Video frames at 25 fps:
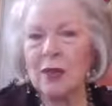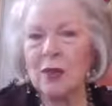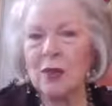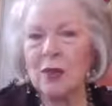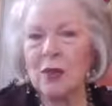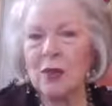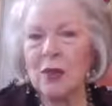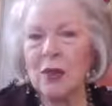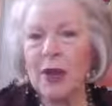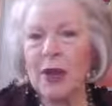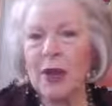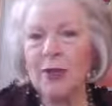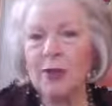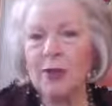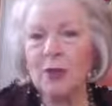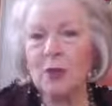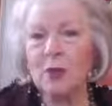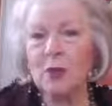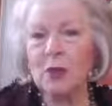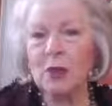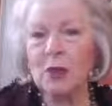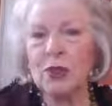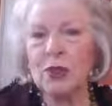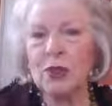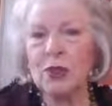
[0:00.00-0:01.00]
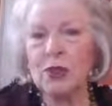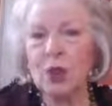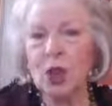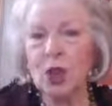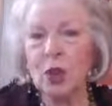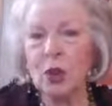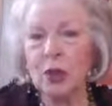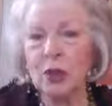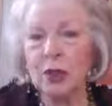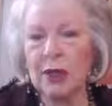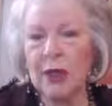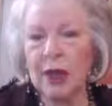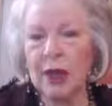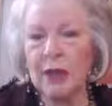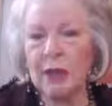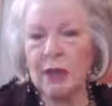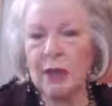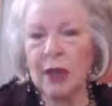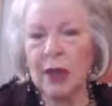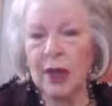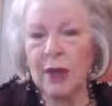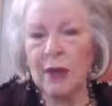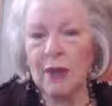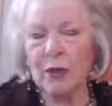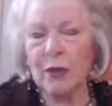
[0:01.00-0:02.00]
the ways that we show love
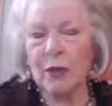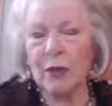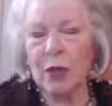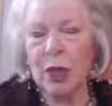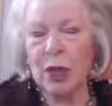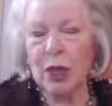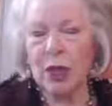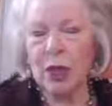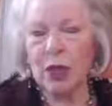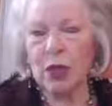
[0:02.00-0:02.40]
to others